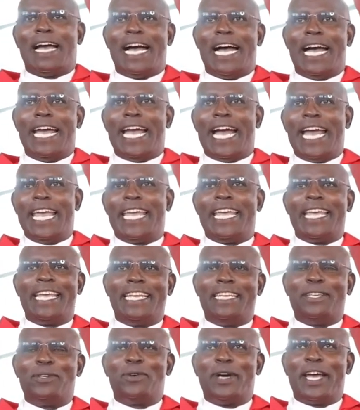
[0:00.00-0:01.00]
I, I
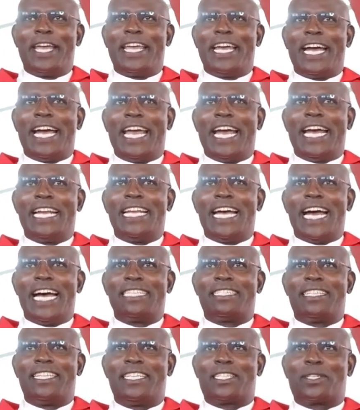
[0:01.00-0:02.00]
know I, I had
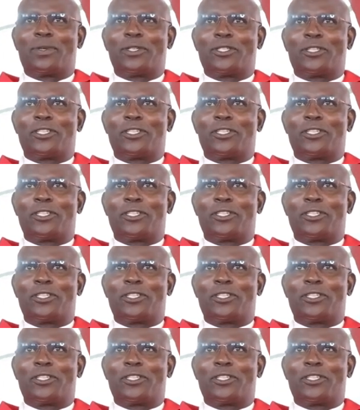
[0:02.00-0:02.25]
asked these